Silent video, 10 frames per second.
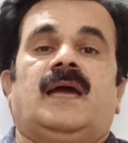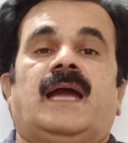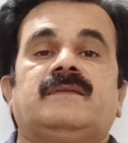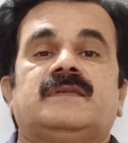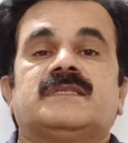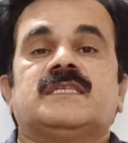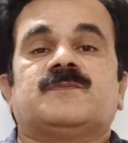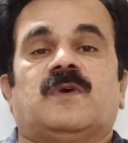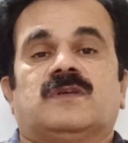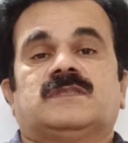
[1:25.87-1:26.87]
And this is
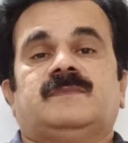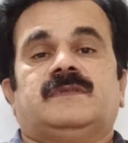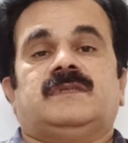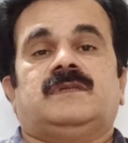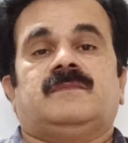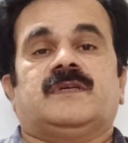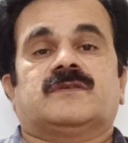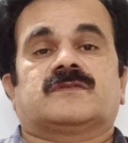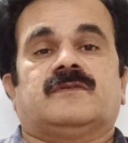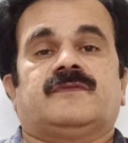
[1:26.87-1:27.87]
possible
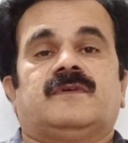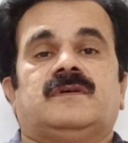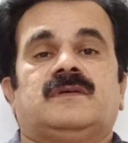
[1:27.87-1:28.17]
because of